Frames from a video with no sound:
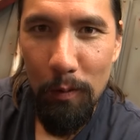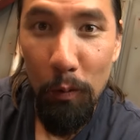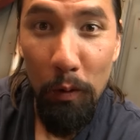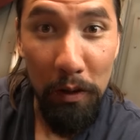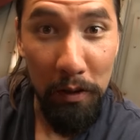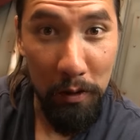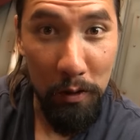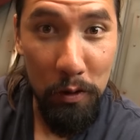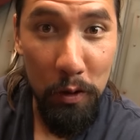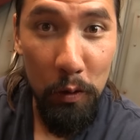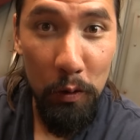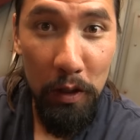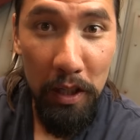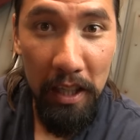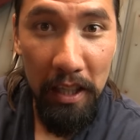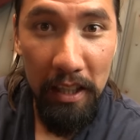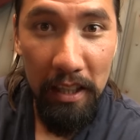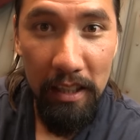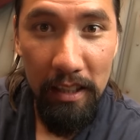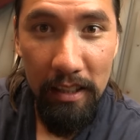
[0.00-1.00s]
with
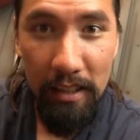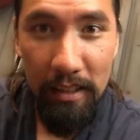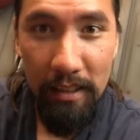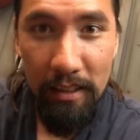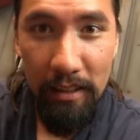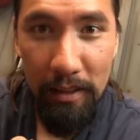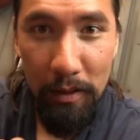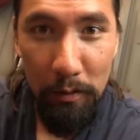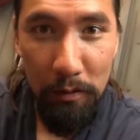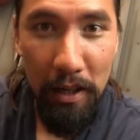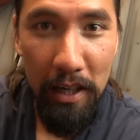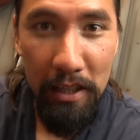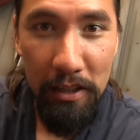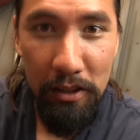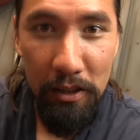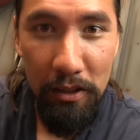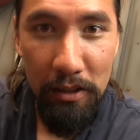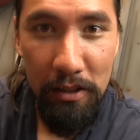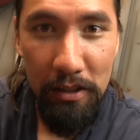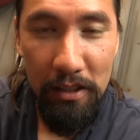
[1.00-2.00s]
shooting the
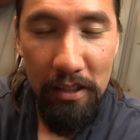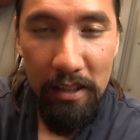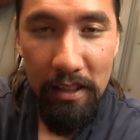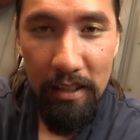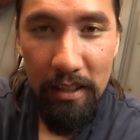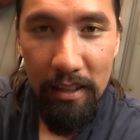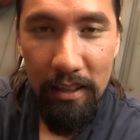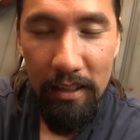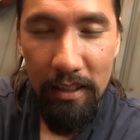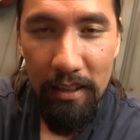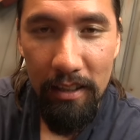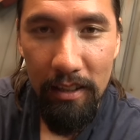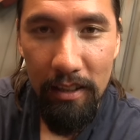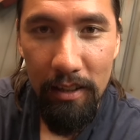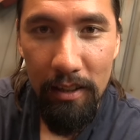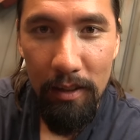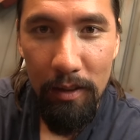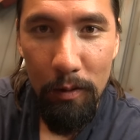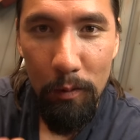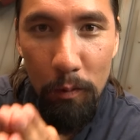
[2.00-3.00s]
Rangers
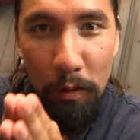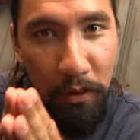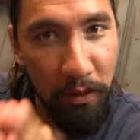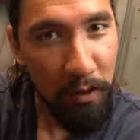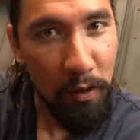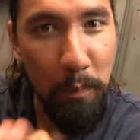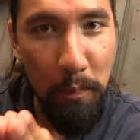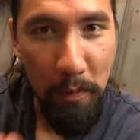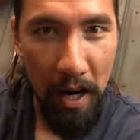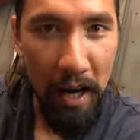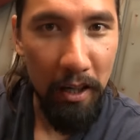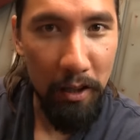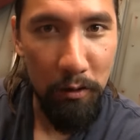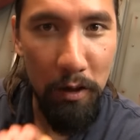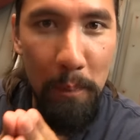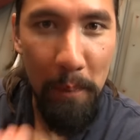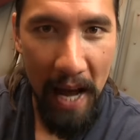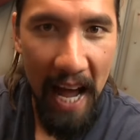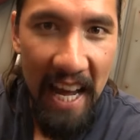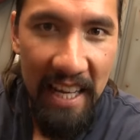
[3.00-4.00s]
with your
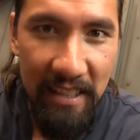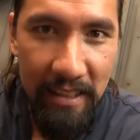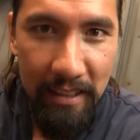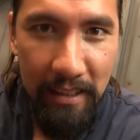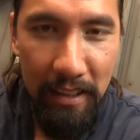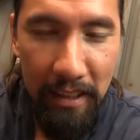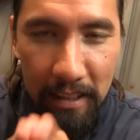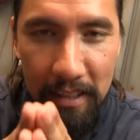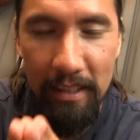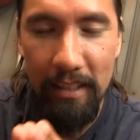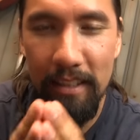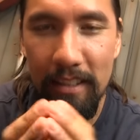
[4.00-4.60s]
Magra mask